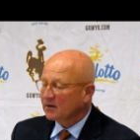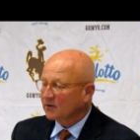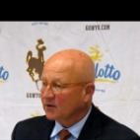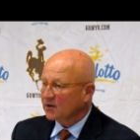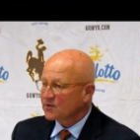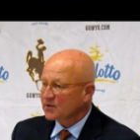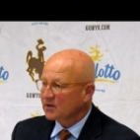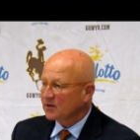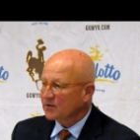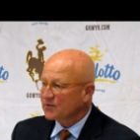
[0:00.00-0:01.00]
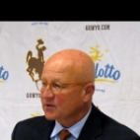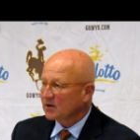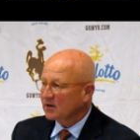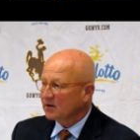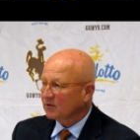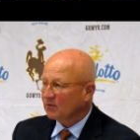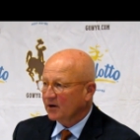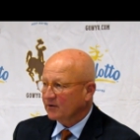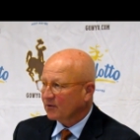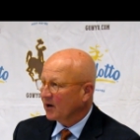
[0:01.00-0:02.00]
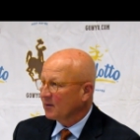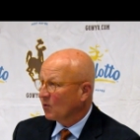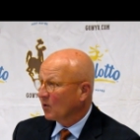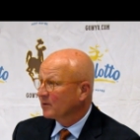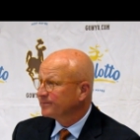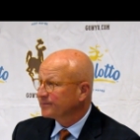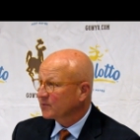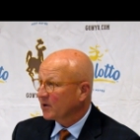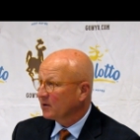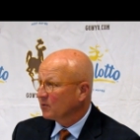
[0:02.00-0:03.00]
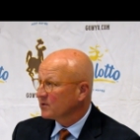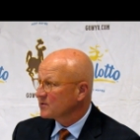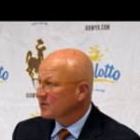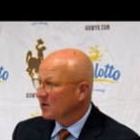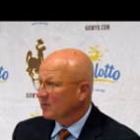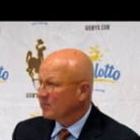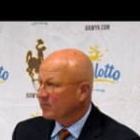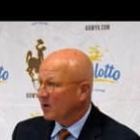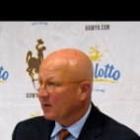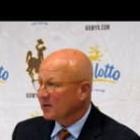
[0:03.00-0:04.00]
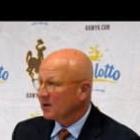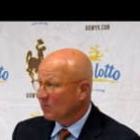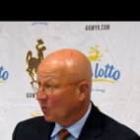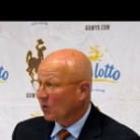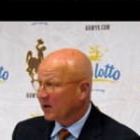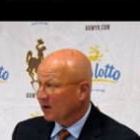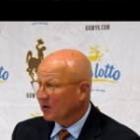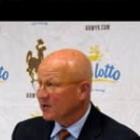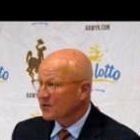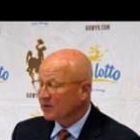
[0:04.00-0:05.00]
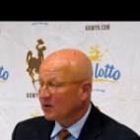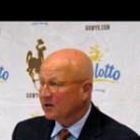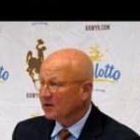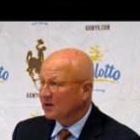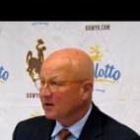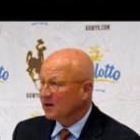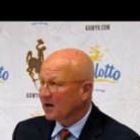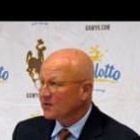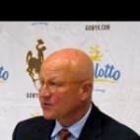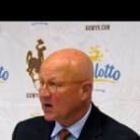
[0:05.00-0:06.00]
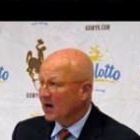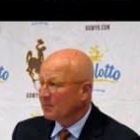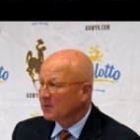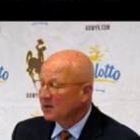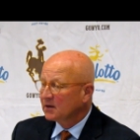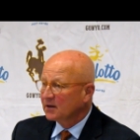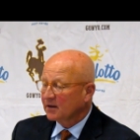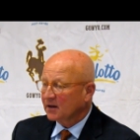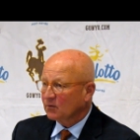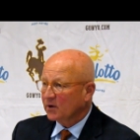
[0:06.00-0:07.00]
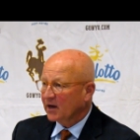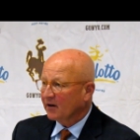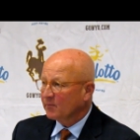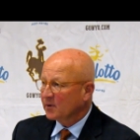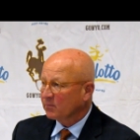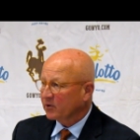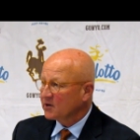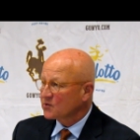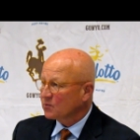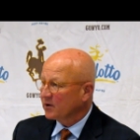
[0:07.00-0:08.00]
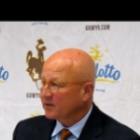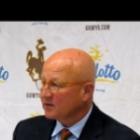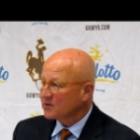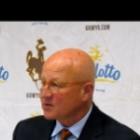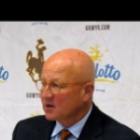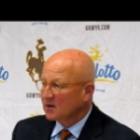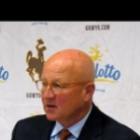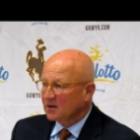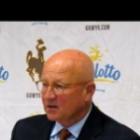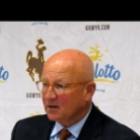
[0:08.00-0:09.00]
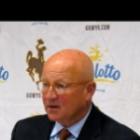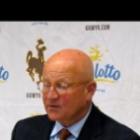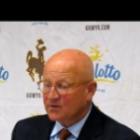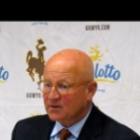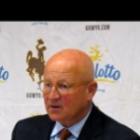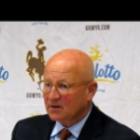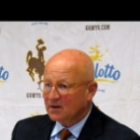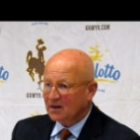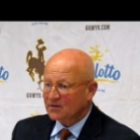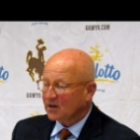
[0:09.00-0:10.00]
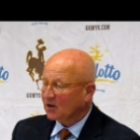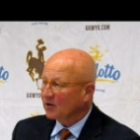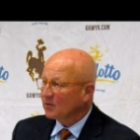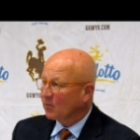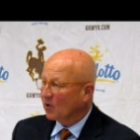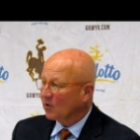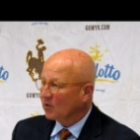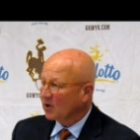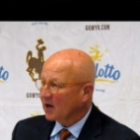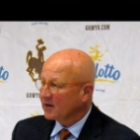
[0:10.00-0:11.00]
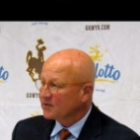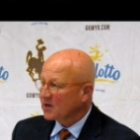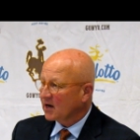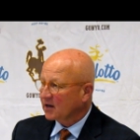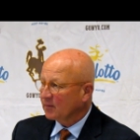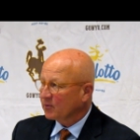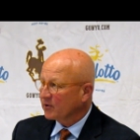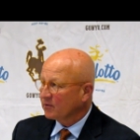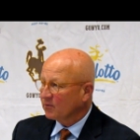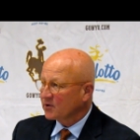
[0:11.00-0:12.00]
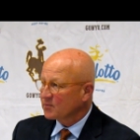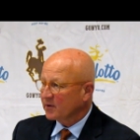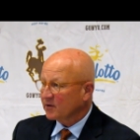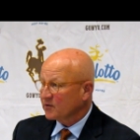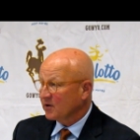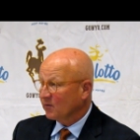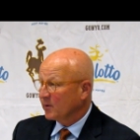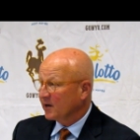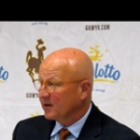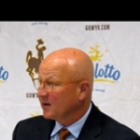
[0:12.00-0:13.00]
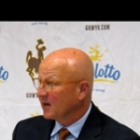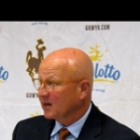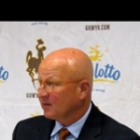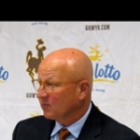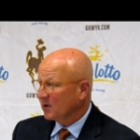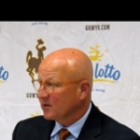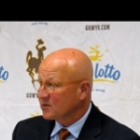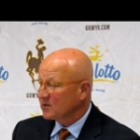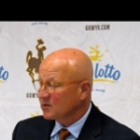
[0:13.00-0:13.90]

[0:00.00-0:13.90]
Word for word: You're going to see us integrate Trey Moore. Trey Woods is going to probably get more carries. Thought he did a nice job. Thing we have been pleased with is he hasn't carried the ball a whole lot. He's got a couple good runs, but there's never been any negative runs.